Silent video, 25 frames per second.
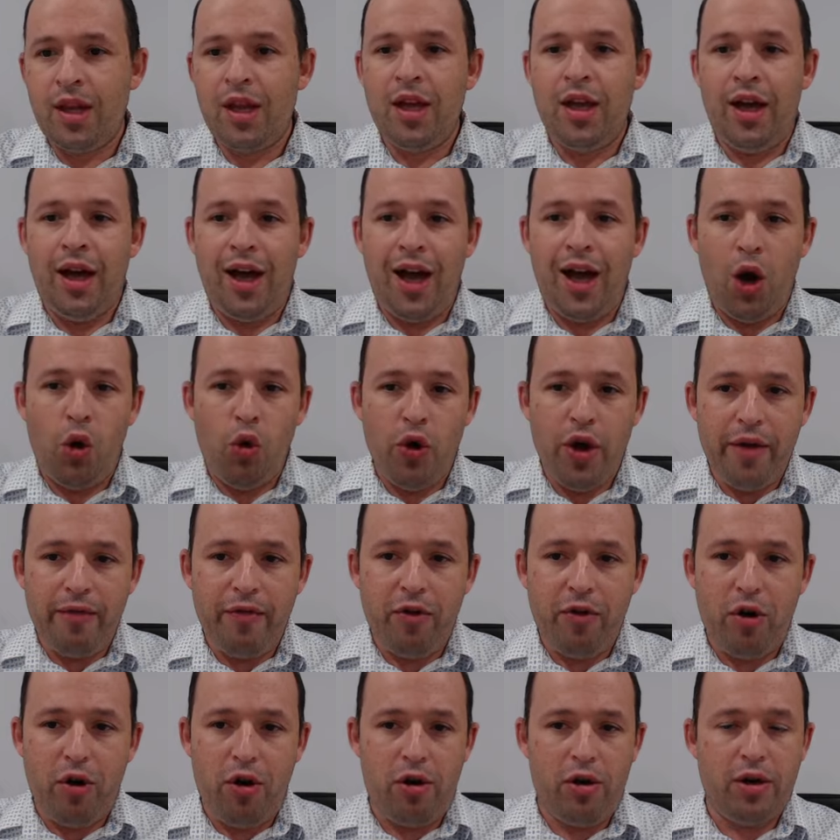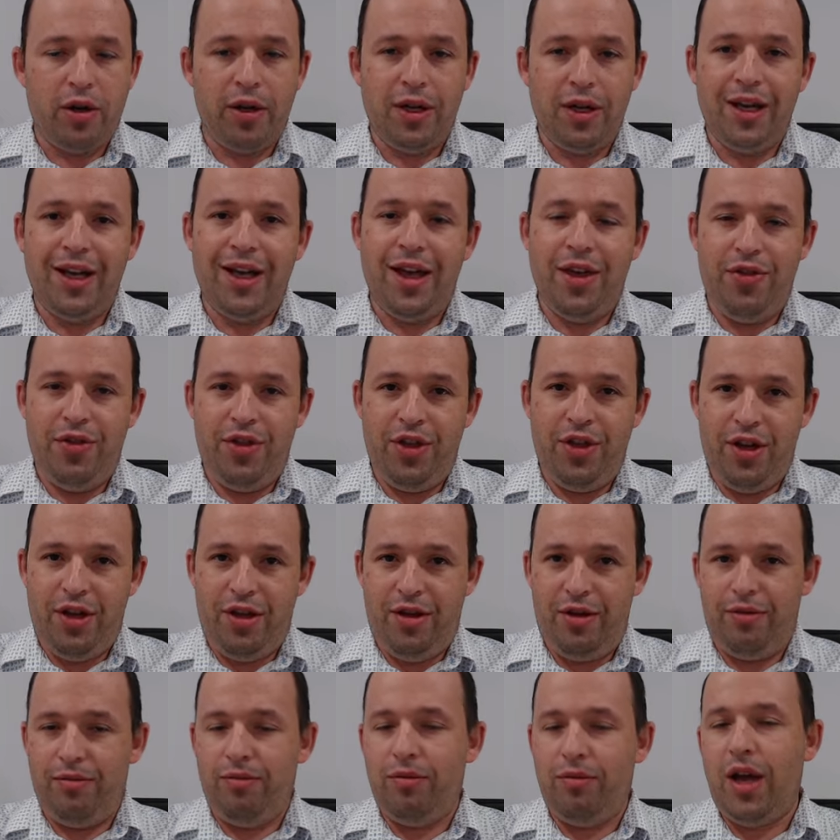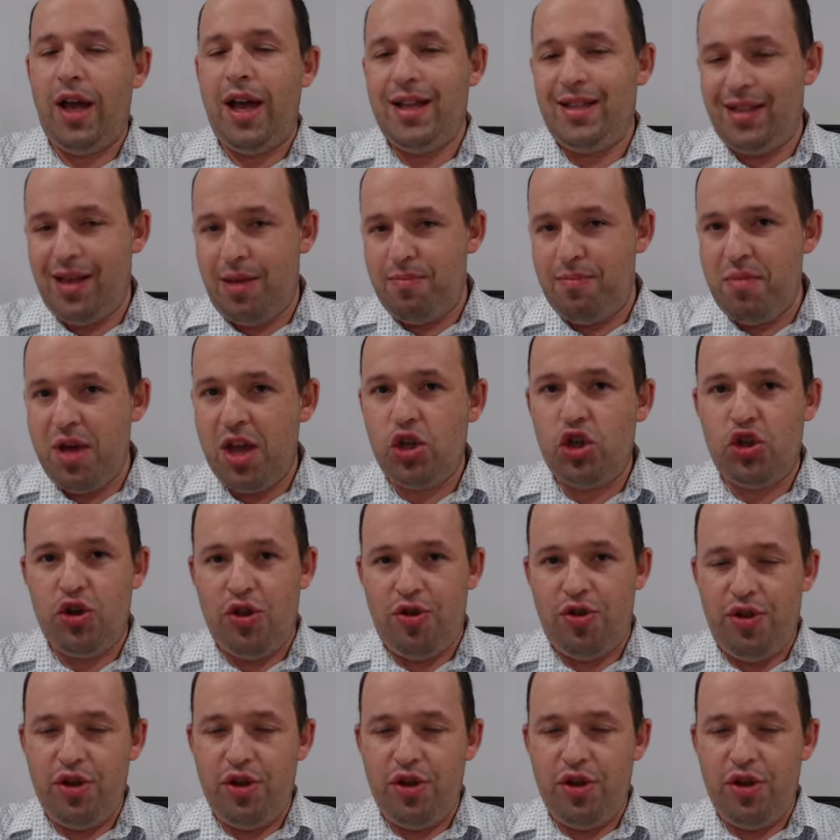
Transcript: However, as I mentioned,